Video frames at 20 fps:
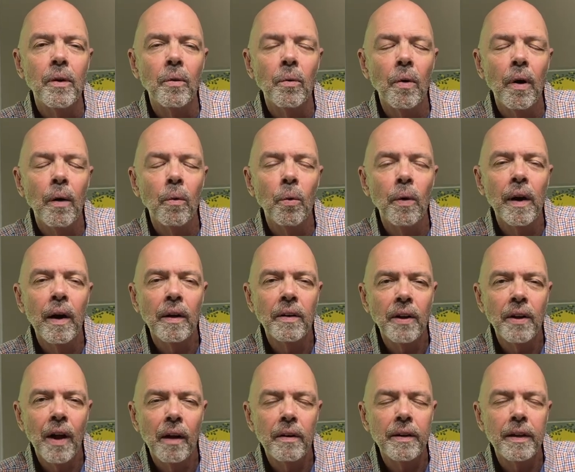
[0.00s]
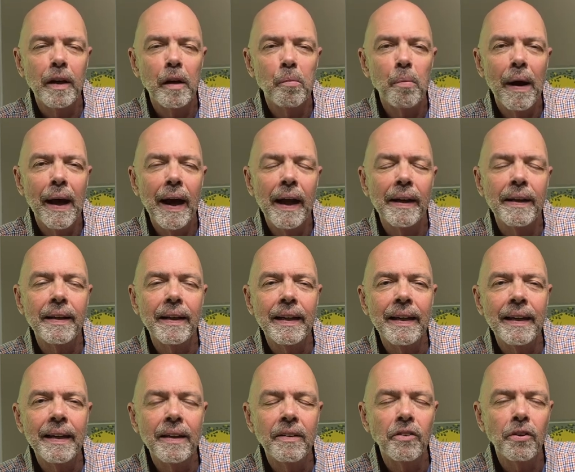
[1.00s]
what we are talking about
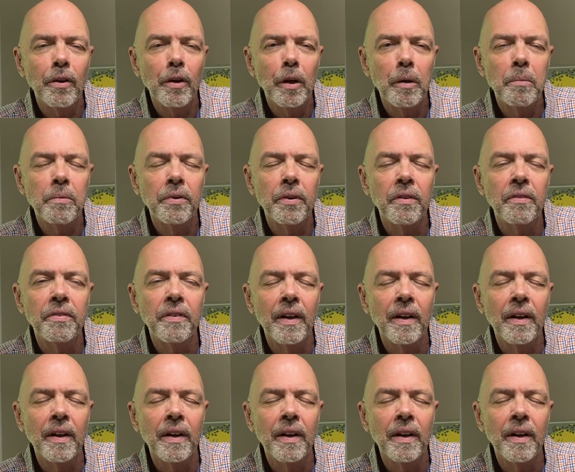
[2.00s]
in terms of